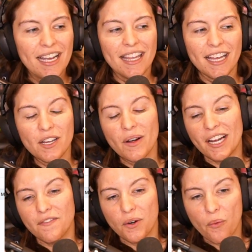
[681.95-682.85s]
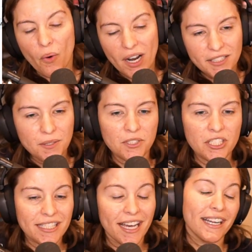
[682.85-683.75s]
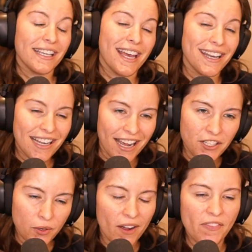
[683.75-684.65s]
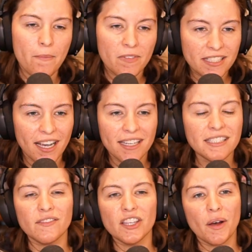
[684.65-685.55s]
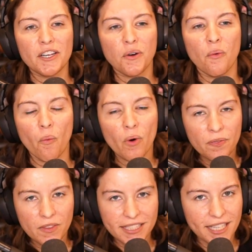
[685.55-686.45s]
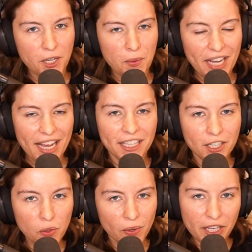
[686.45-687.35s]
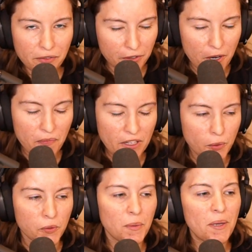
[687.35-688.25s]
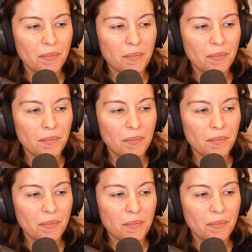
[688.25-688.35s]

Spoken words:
Then you have the what, which is that, again, I do have to emphasize, even though I don't want this to take away any credit from the tournament,